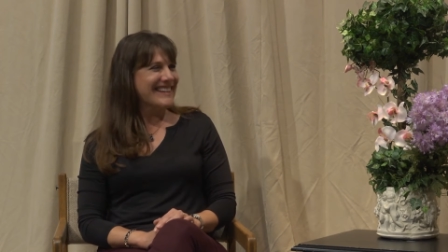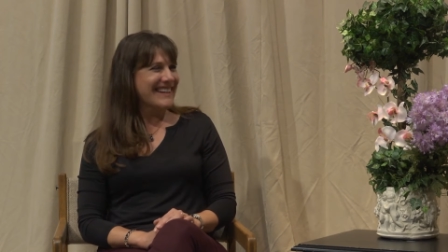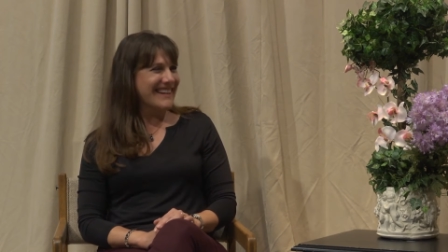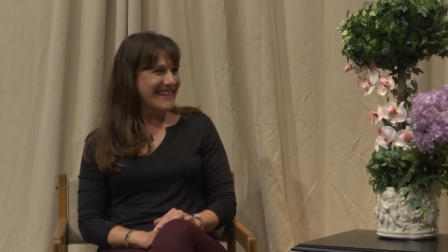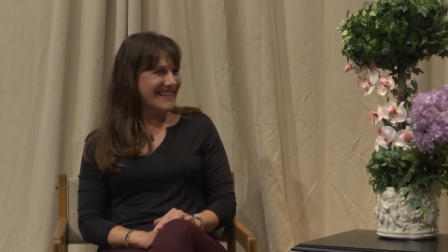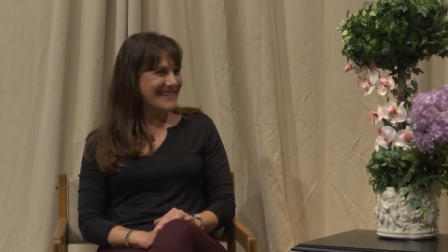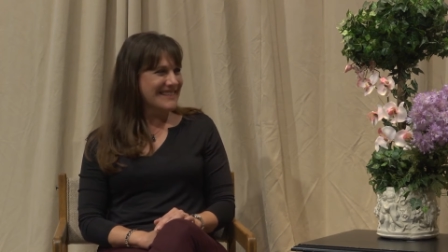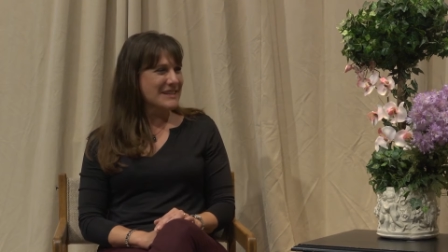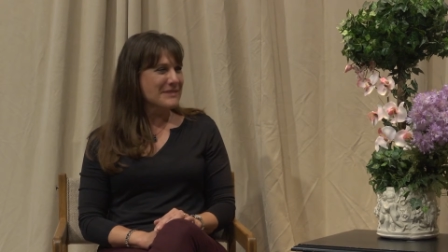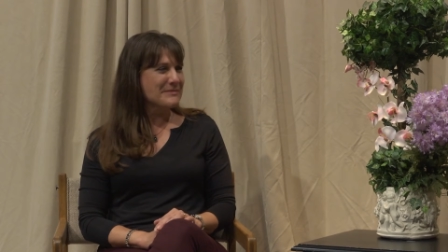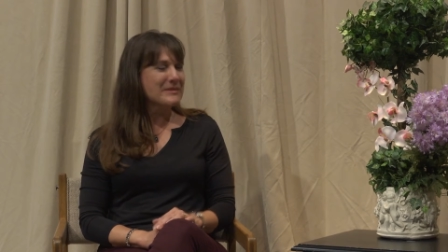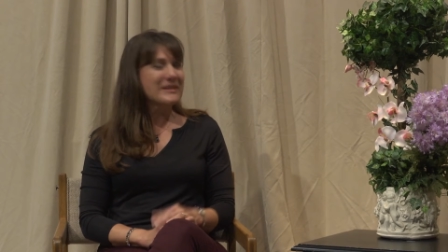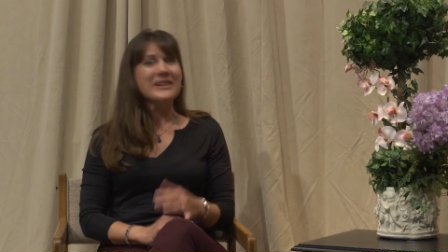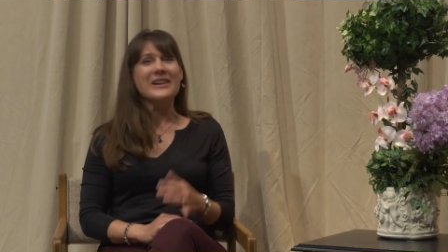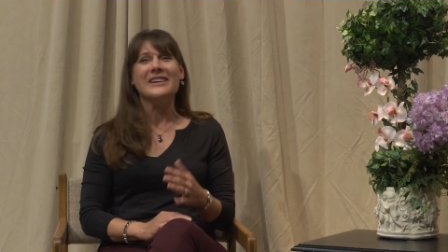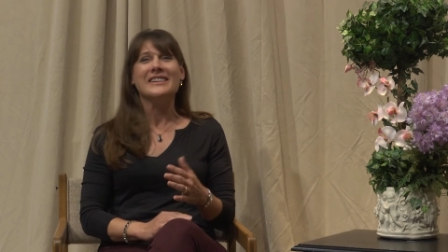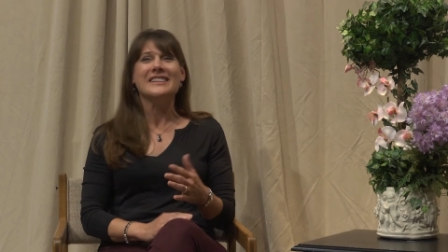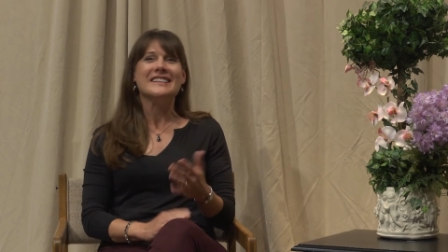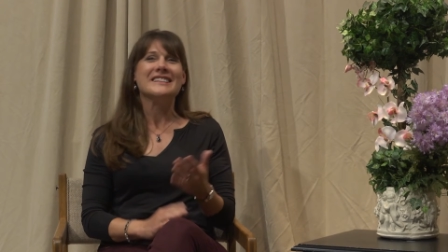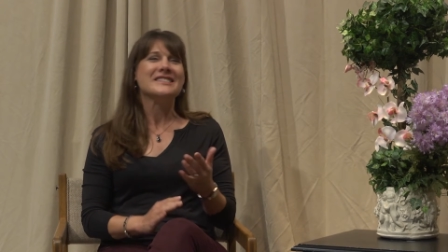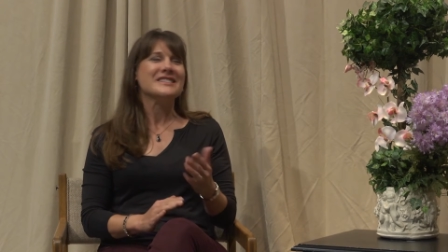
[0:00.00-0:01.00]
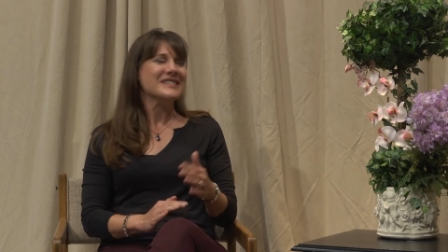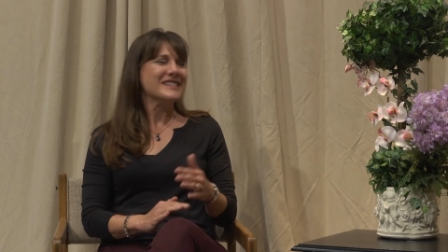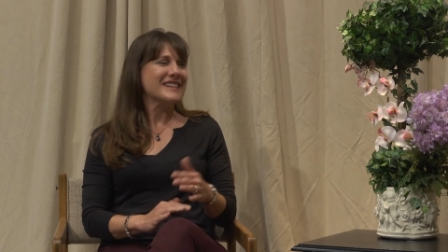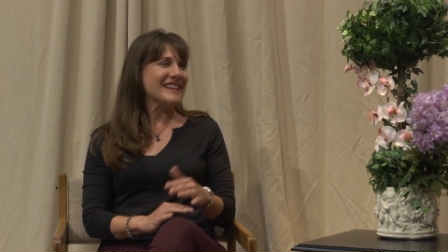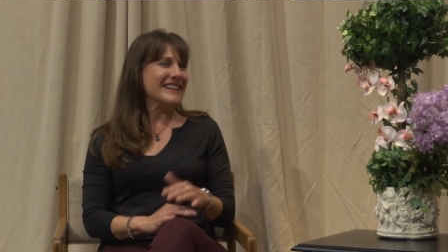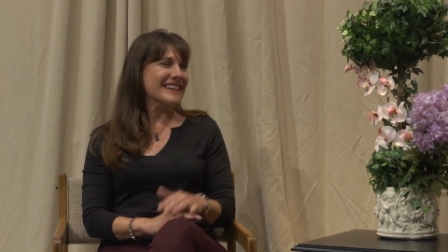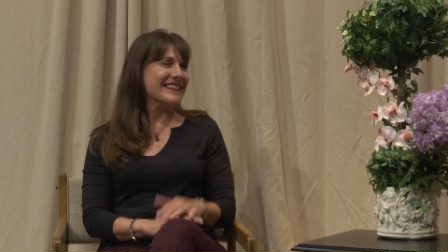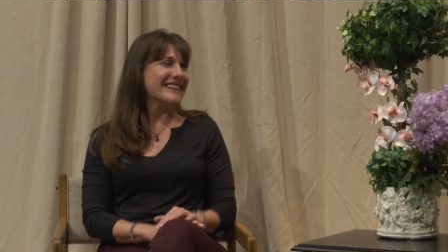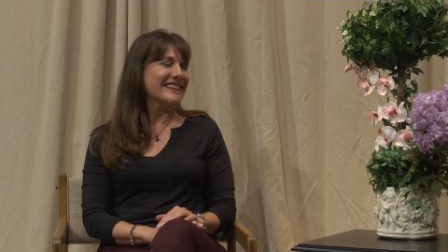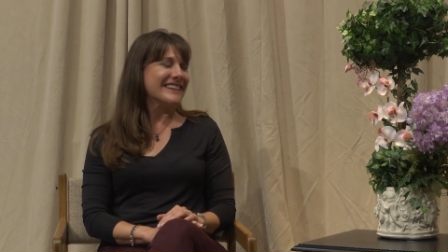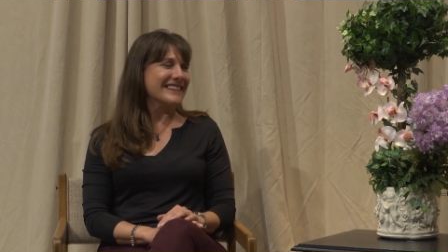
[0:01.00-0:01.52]
Yeah, somebody
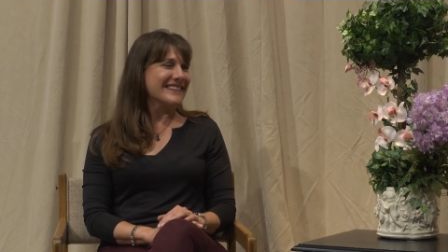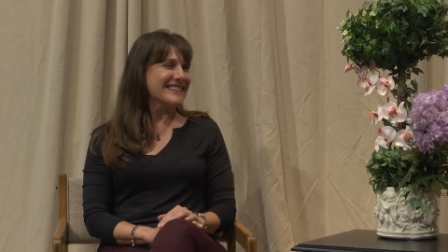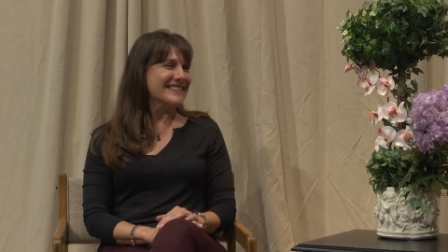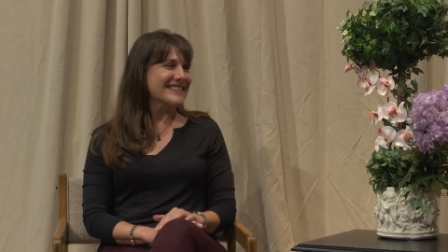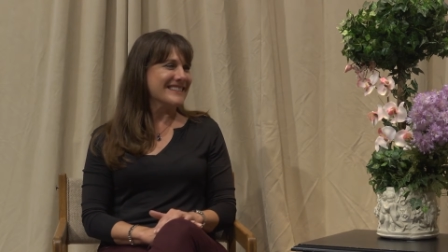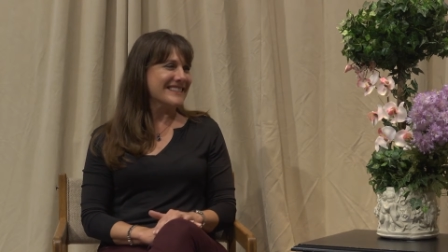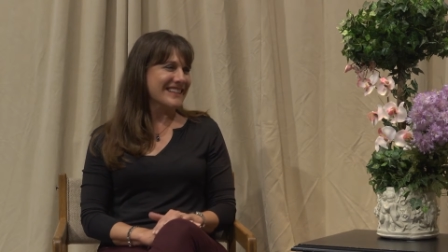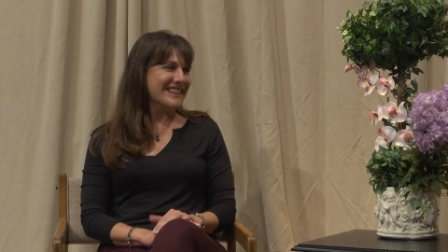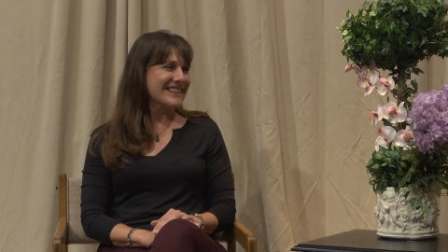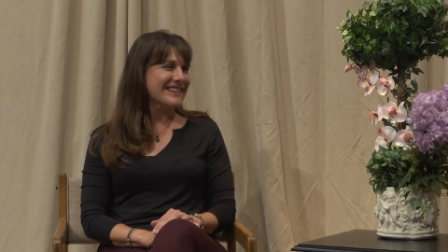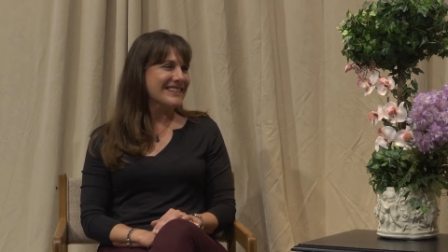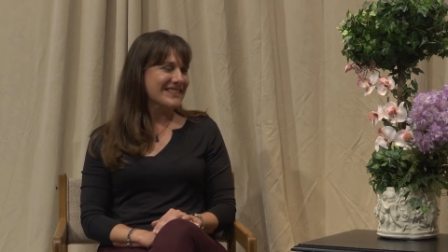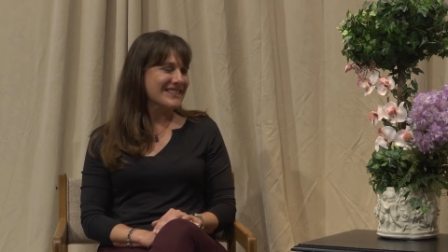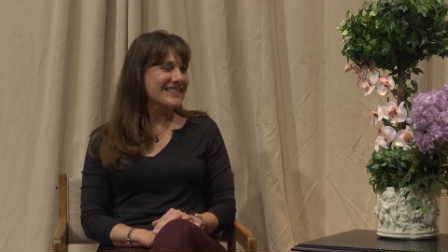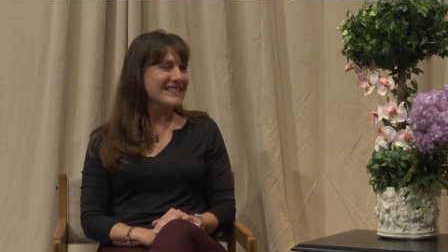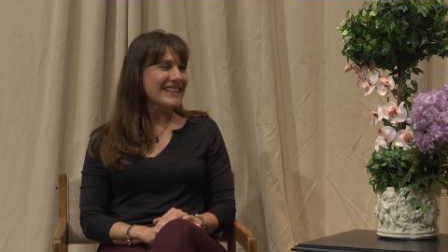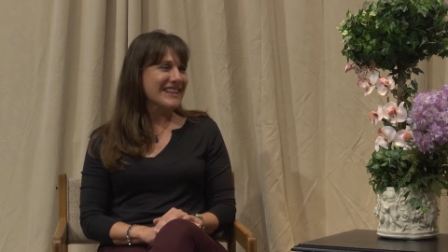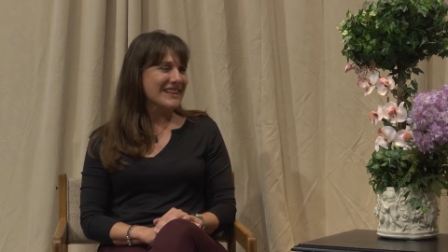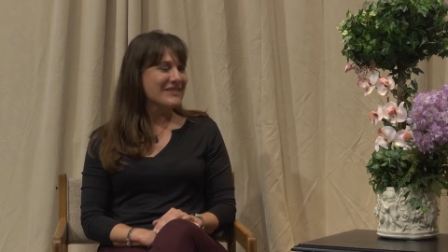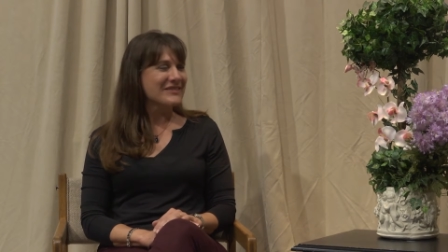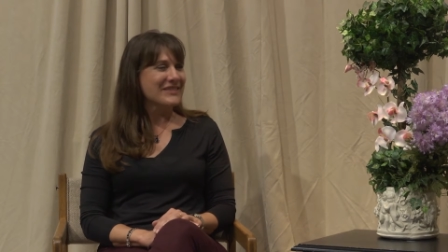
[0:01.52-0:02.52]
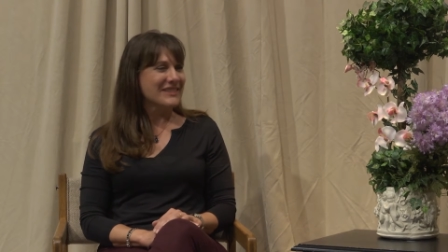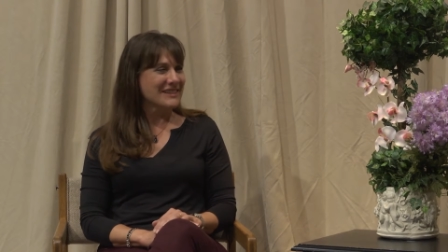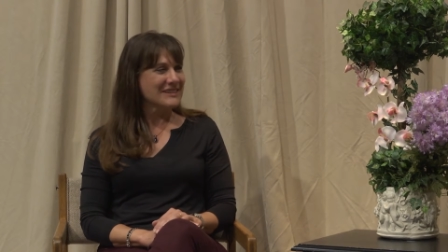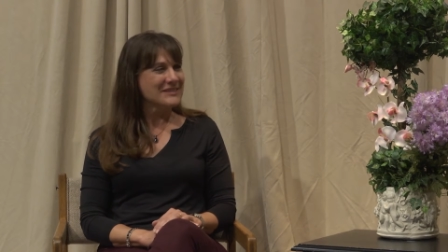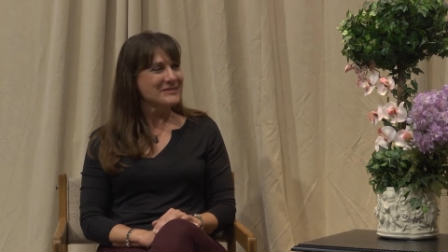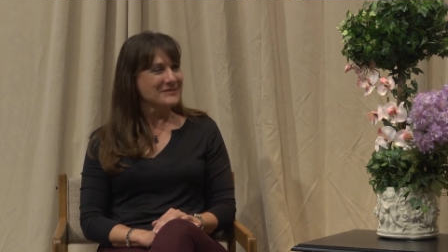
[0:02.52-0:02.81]
auditioning, and it was a lot of fun.